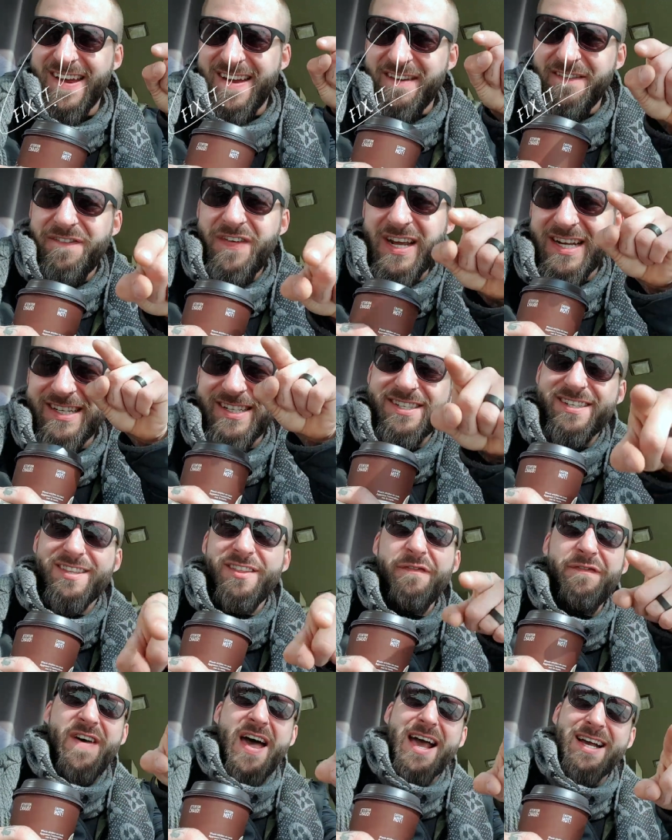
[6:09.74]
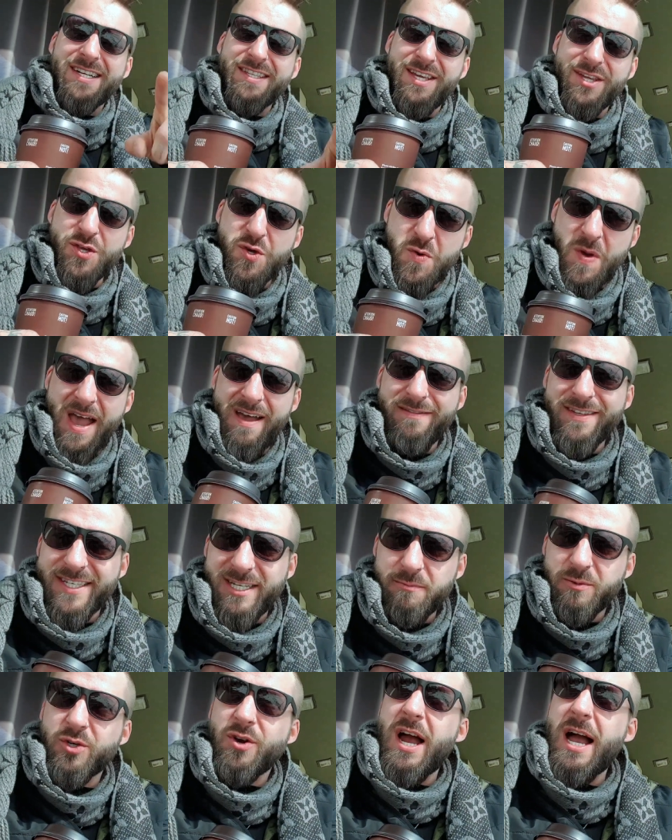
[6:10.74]
Fix the fact that you haven't
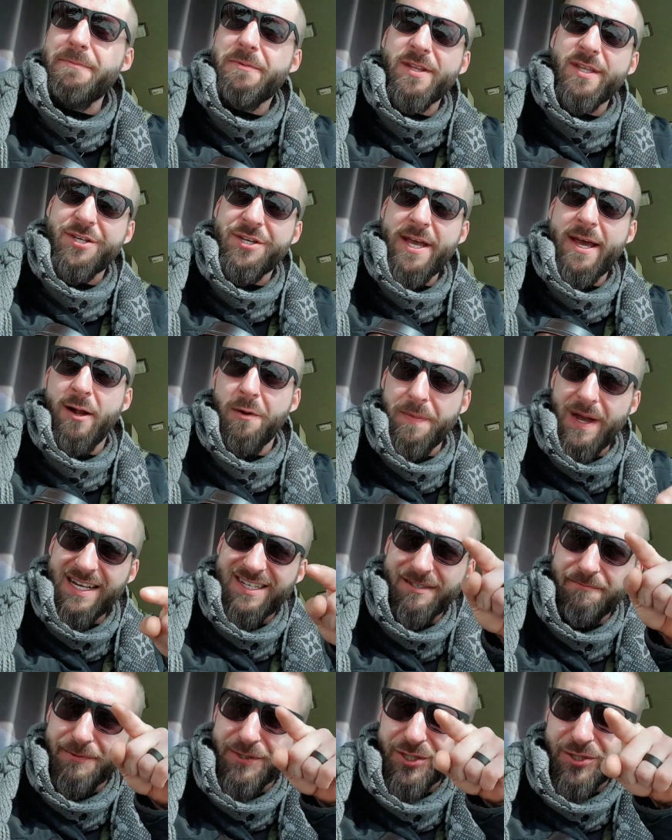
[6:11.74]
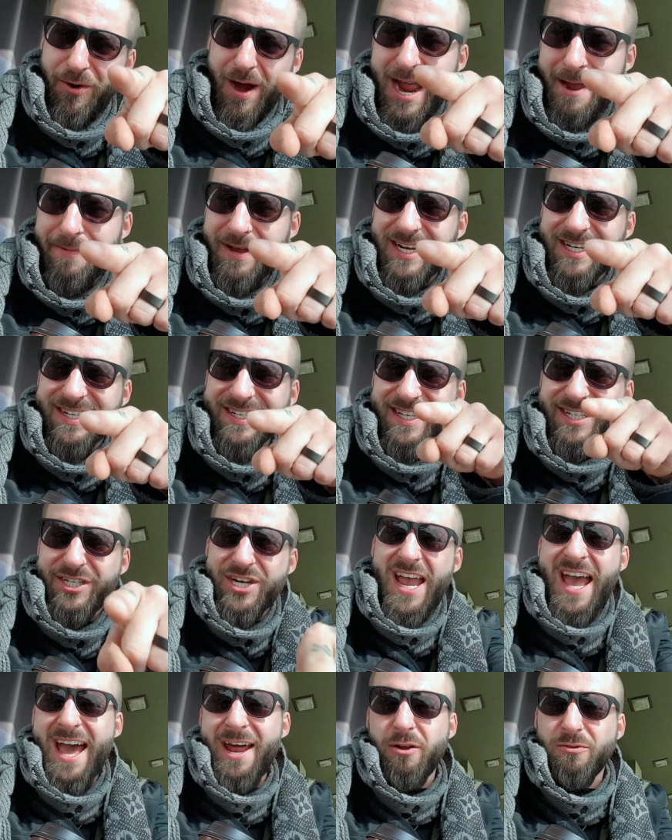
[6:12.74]
subscribed to the channel by subscribing to the
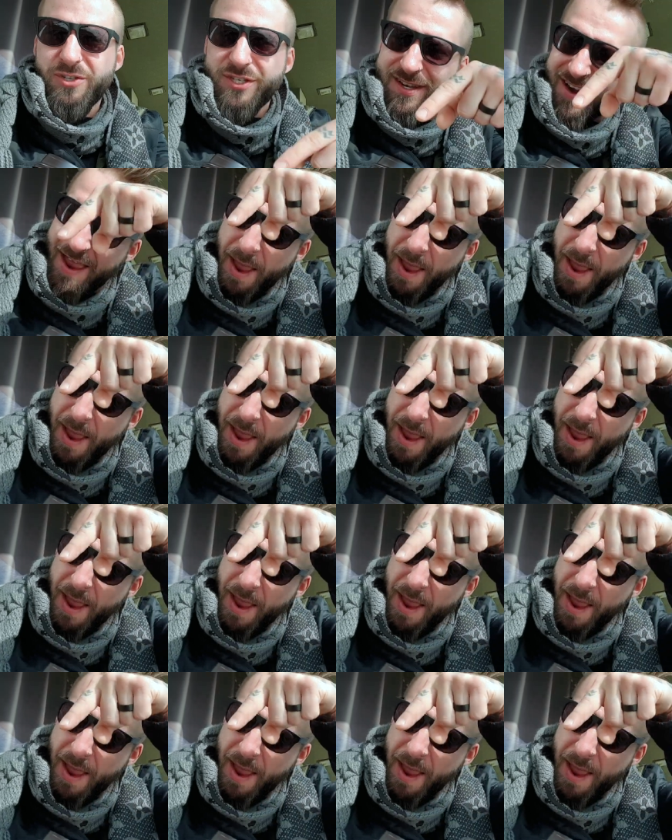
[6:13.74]
channel. Just